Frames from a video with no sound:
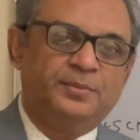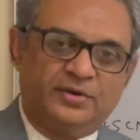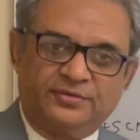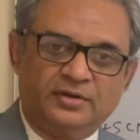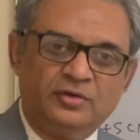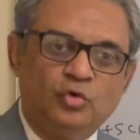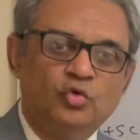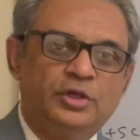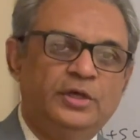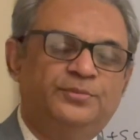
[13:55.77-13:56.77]
person
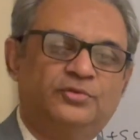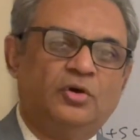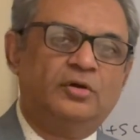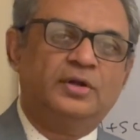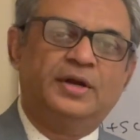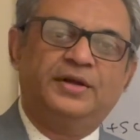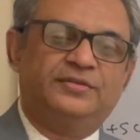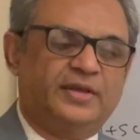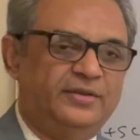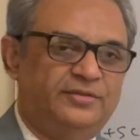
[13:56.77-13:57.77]
who keeps on
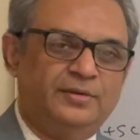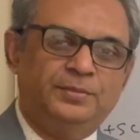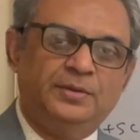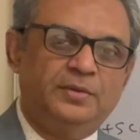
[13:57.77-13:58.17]
criticizing me,